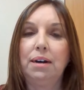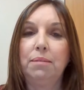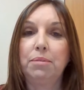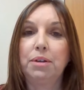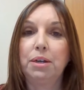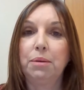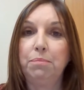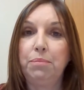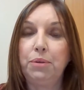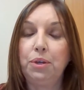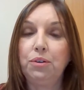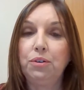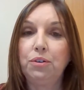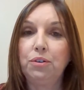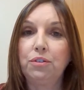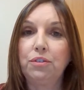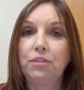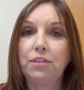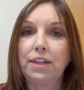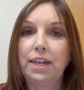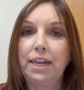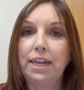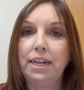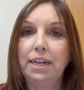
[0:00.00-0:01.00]
computer
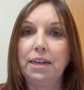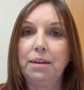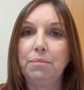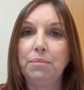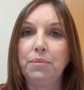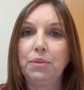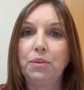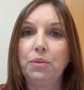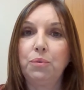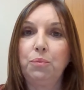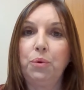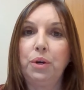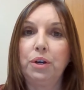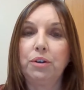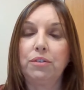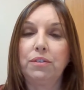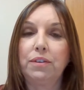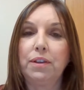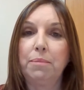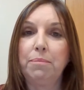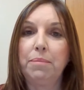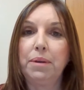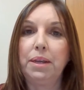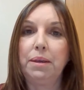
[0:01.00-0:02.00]
scams where
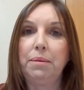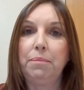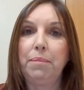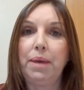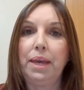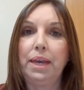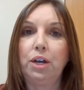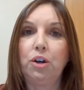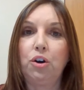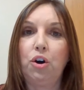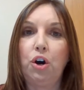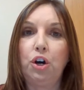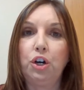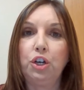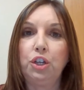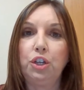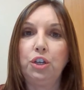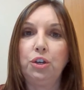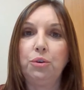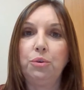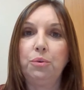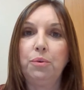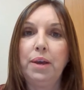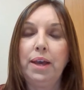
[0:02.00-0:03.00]
somebody may call
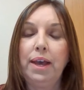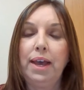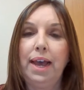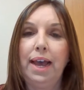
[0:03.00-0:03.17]
you.